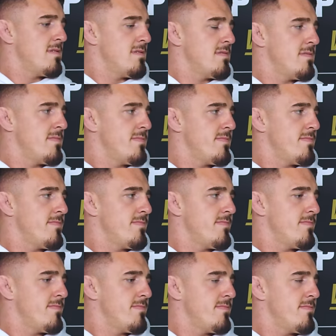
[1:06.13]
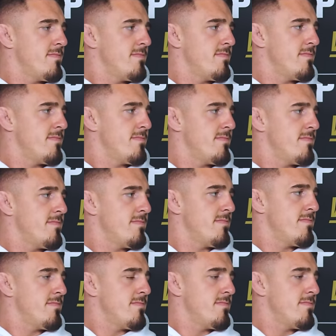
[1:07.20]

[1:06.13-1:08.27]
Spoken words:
[no speech]